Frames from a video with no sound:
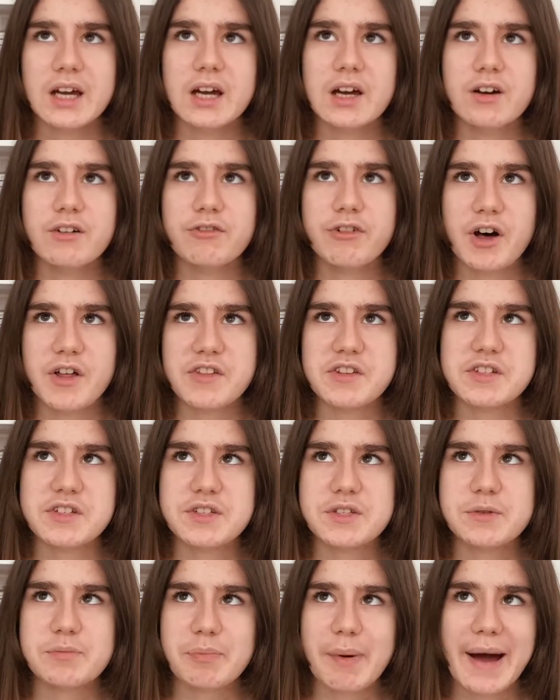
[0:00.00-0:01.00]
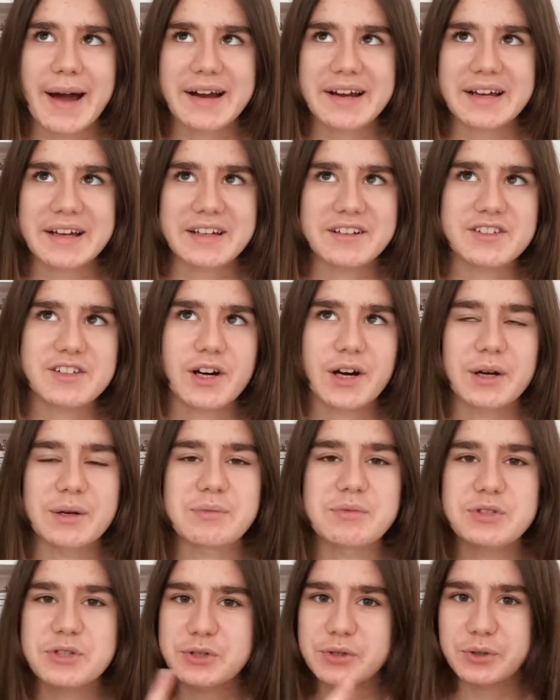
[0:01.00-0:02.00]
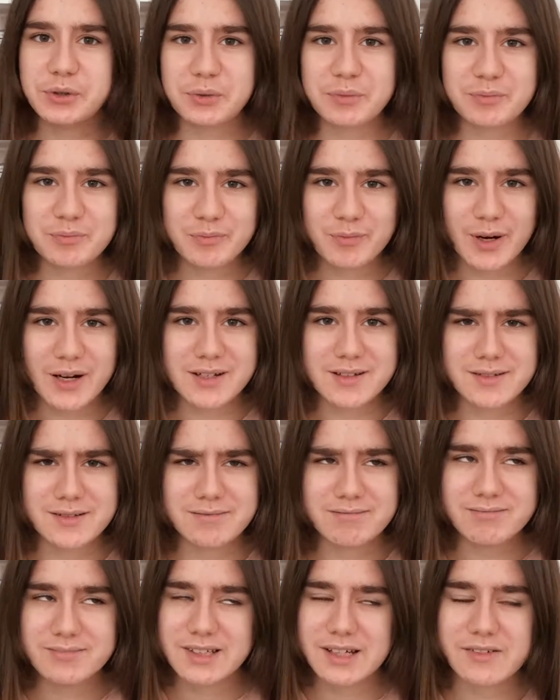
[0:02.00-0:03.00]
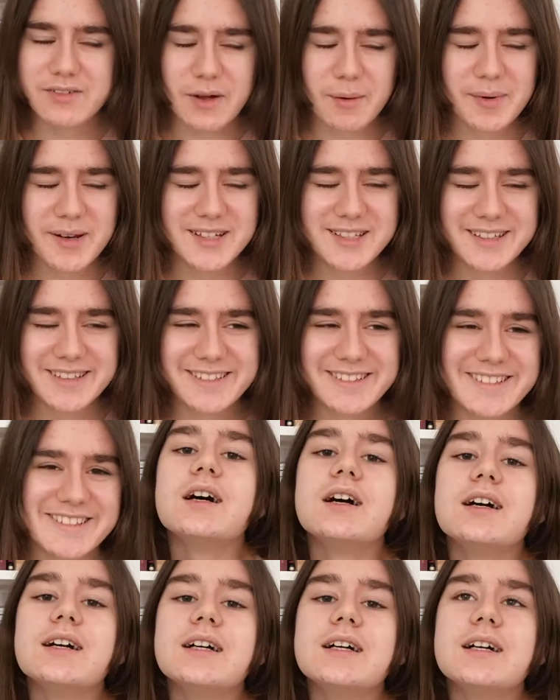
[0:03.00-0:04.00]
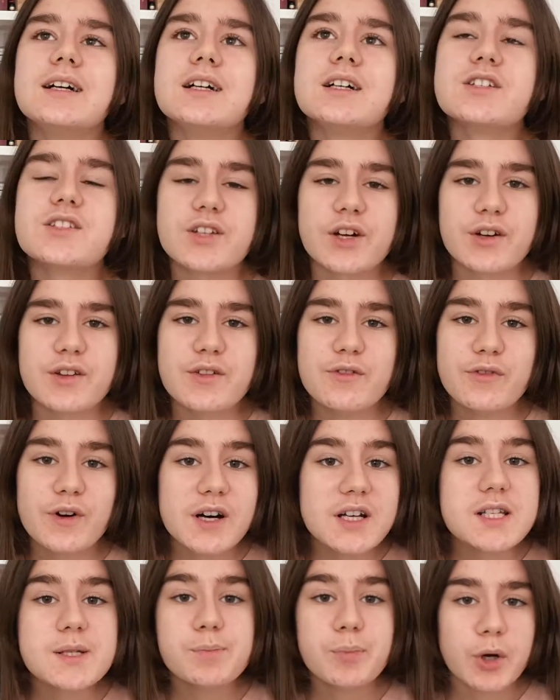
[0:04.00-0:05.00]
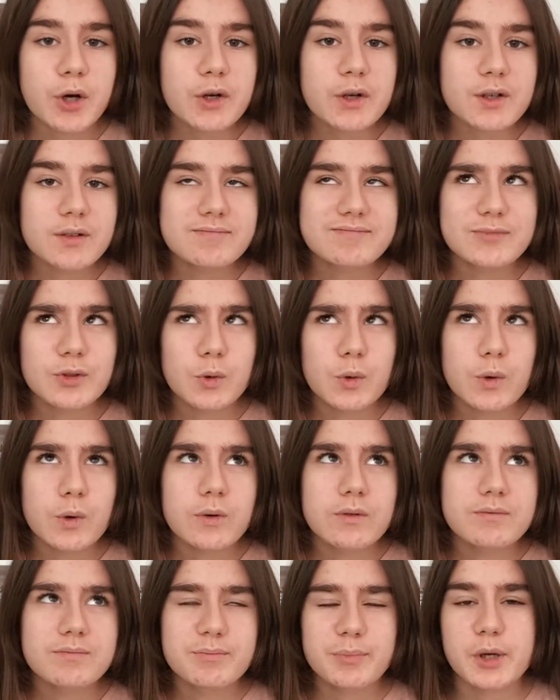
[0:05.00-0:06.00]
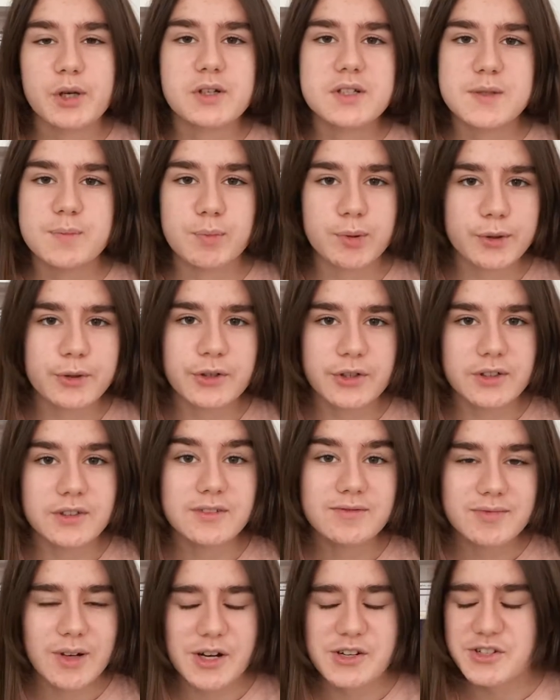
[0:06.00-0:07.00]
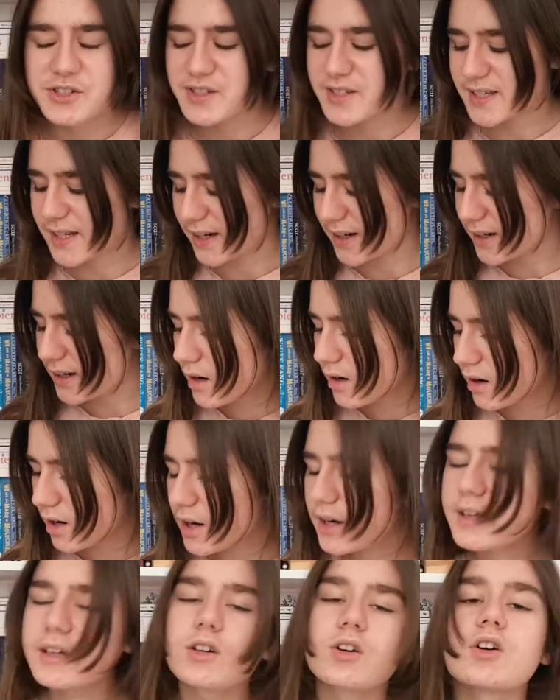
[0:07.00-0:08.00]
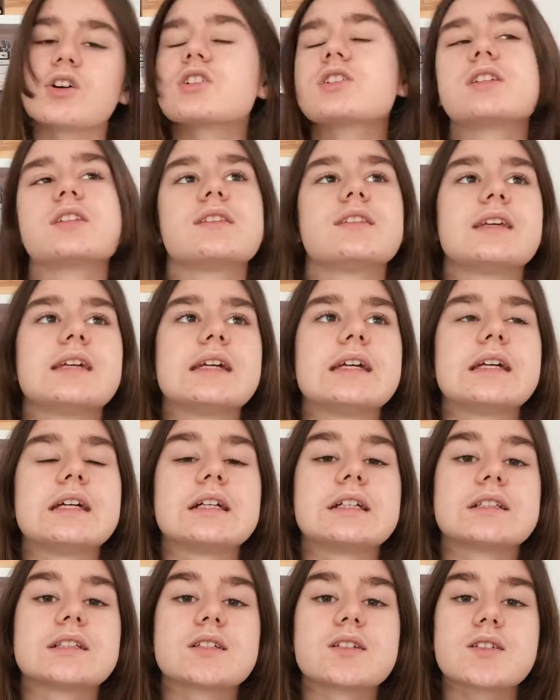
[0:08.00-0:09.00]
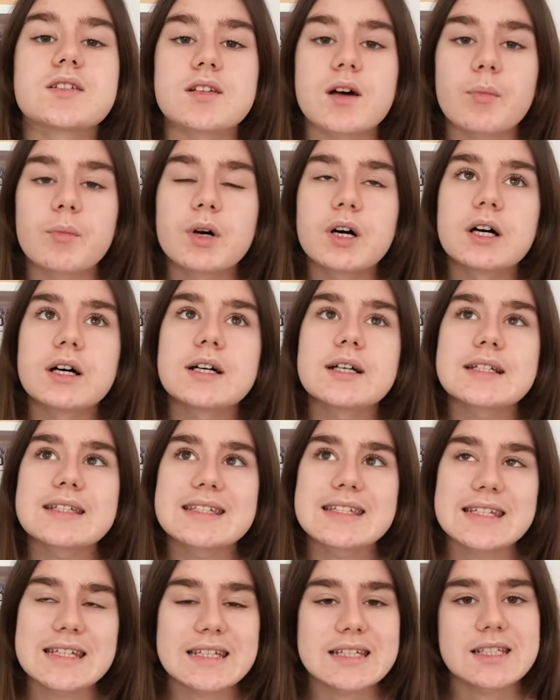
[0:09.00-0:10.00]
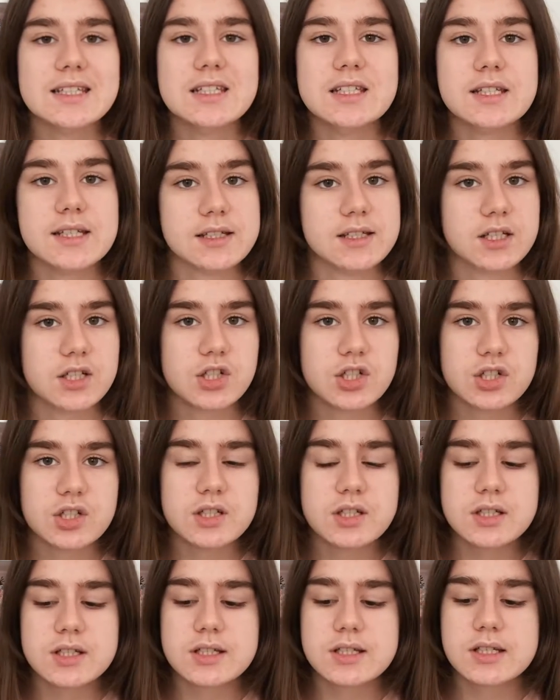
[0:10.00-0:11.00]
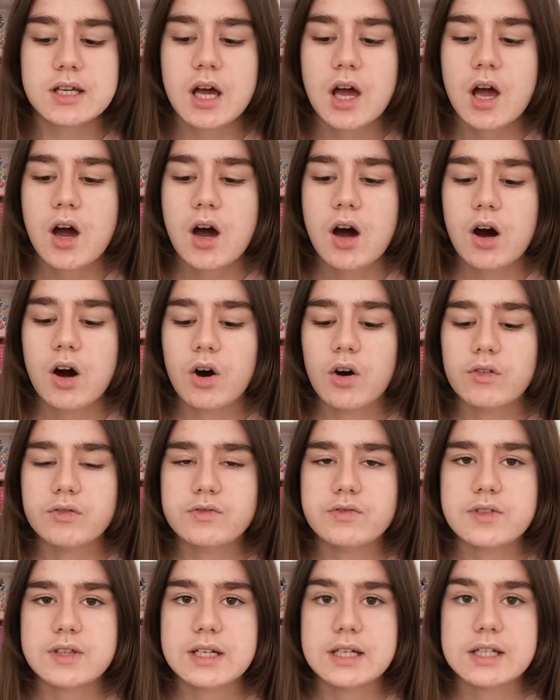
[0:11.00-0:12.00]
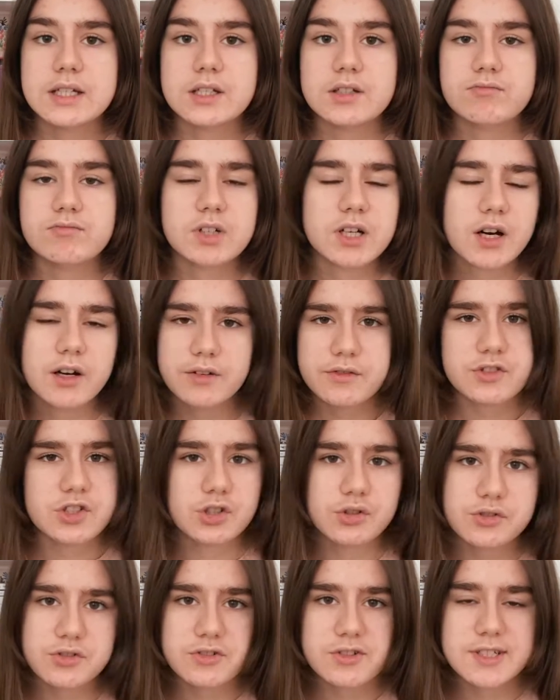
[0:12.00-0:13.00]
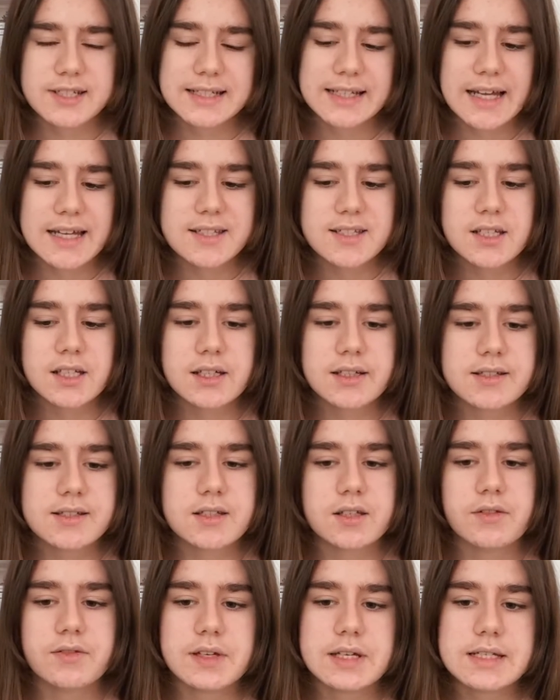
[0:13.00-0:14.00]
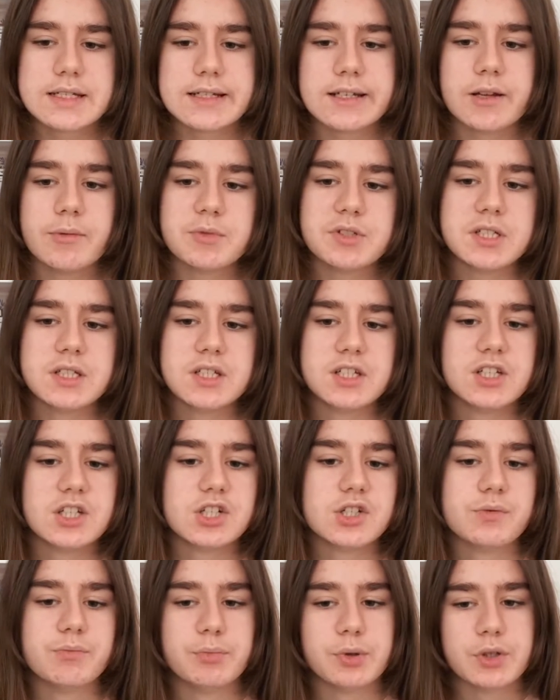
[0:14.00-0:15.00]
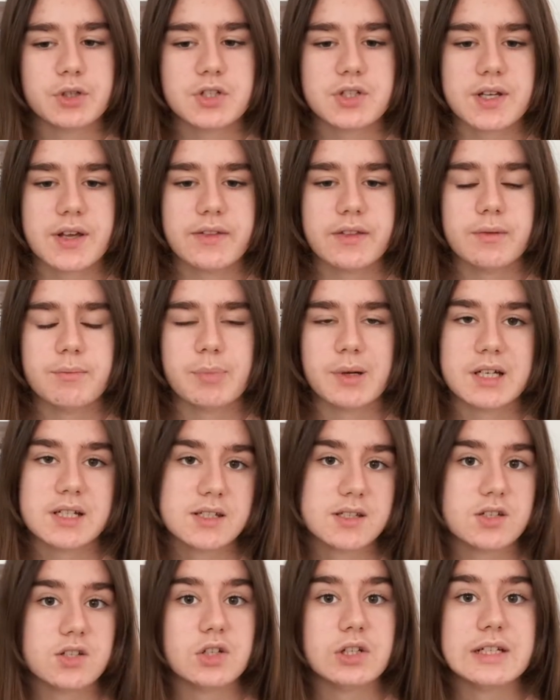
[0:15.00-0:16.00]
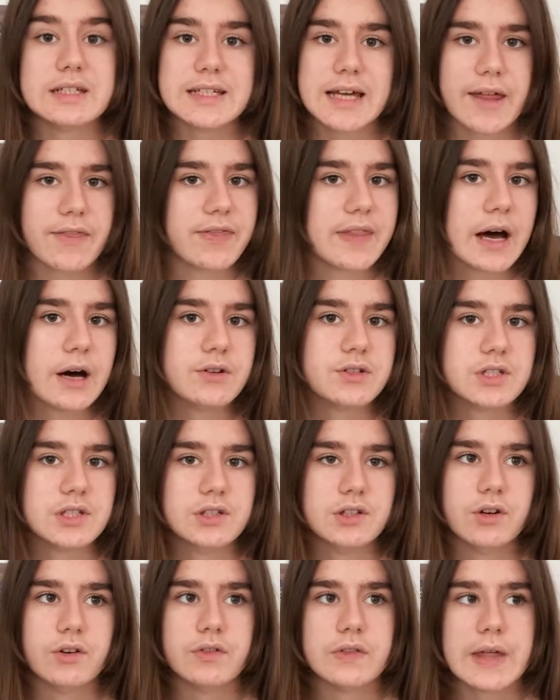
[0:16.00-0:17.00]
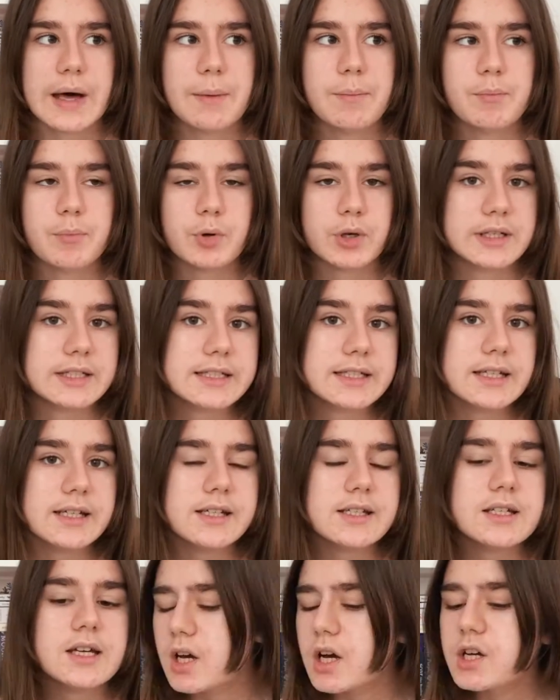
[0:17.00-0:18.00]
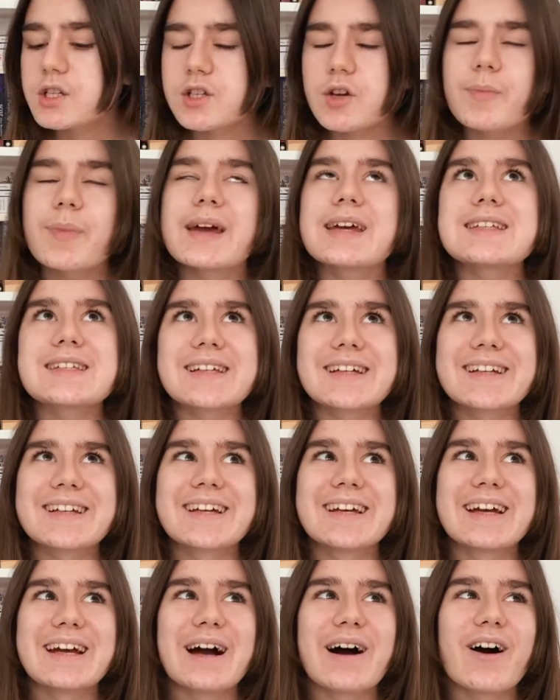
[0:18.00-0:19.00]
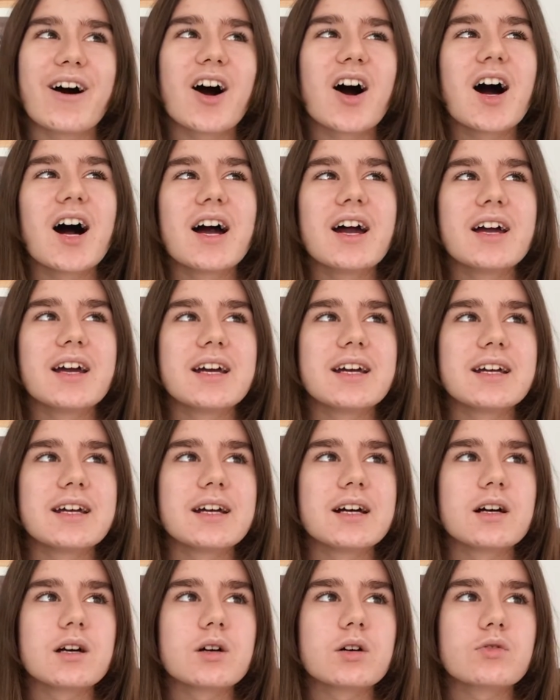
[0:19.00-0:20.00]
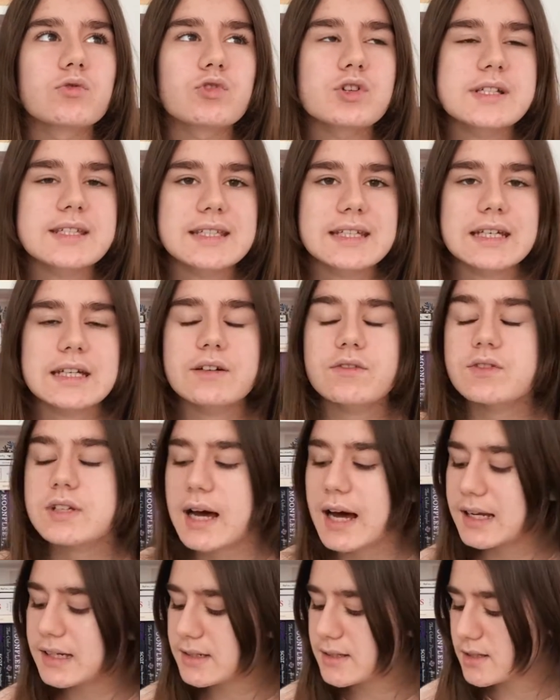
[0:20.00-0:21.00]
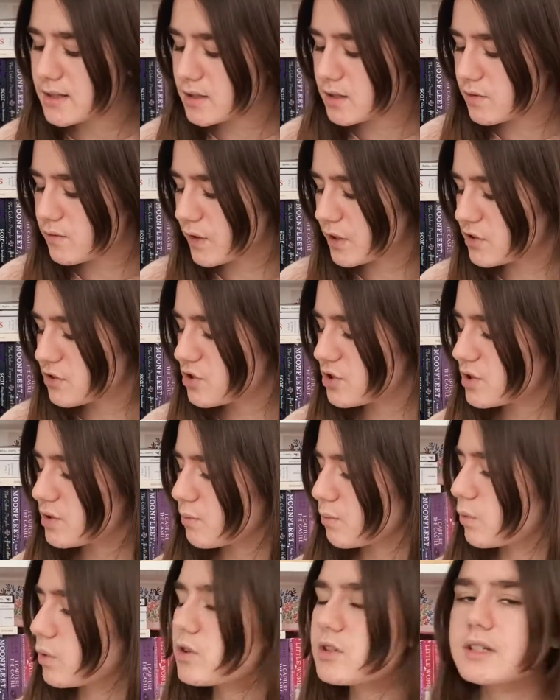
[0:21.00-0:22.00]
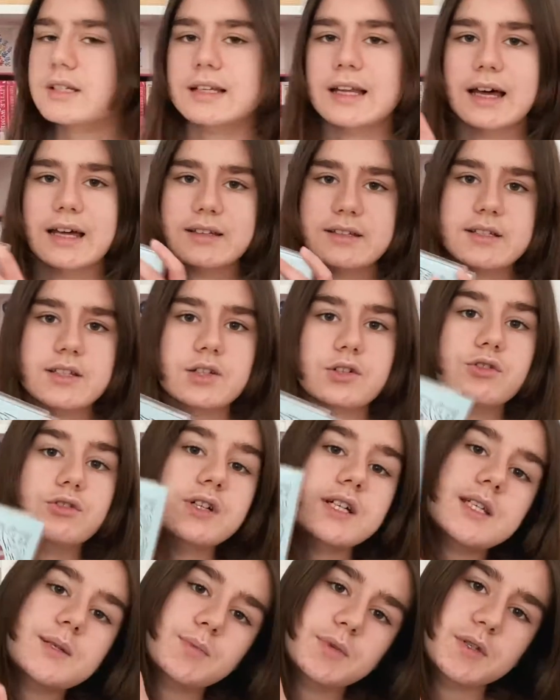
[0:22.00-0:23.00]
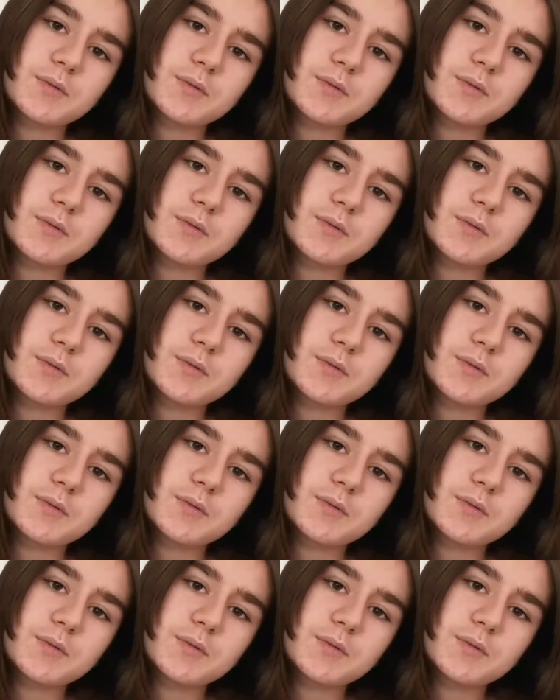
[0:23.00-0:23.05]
furthest back in time to present, if that makes sense. So the first book, or books plural I should say, I got the summer seasons editions of the kind of children's classics. These are limited edition books, and because there's only 10,000 of them printed. So basically I received Alice's Adventures in Wonderland as a Christmas